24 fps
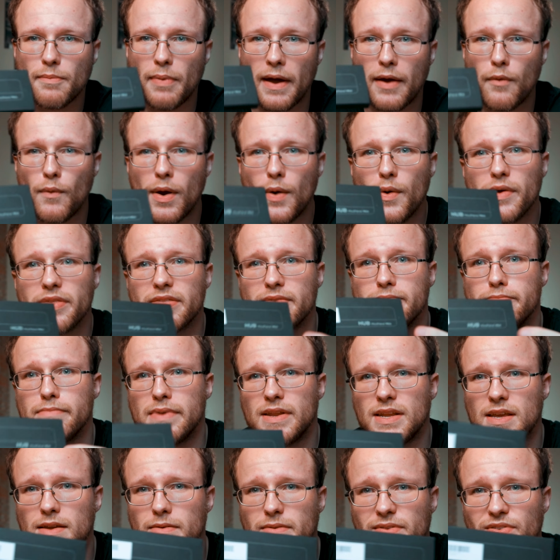but I went with the
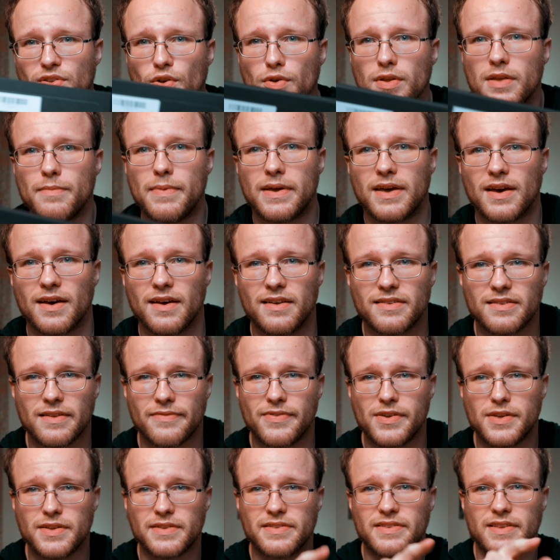mini solely because if
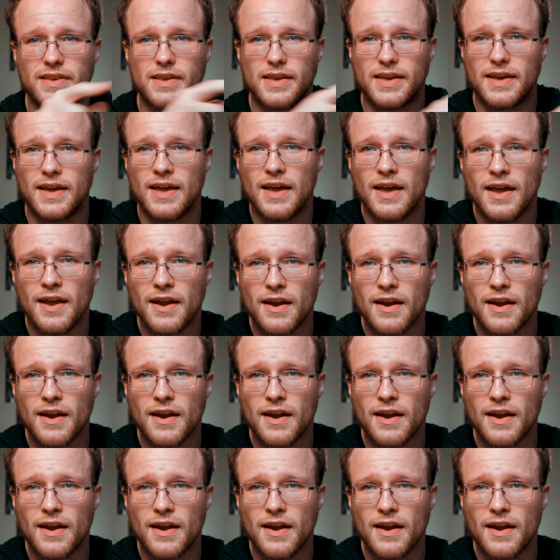you can see,